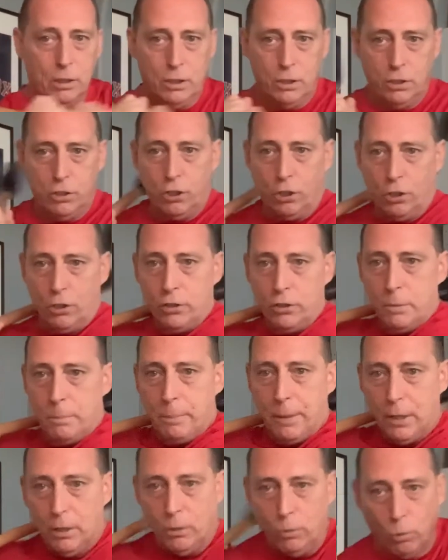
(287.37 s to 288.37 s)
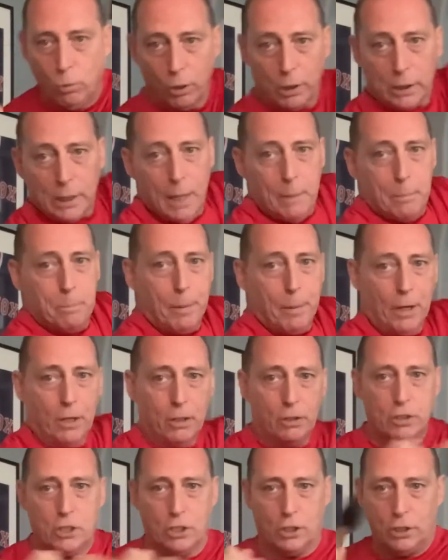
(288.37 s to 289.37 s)
turn the barrel, work on
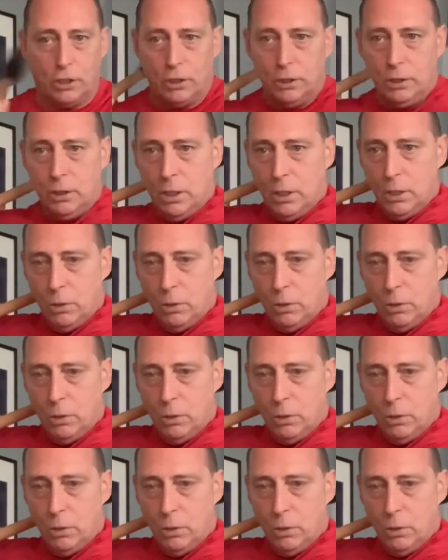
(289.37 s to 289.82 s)
barrel turn,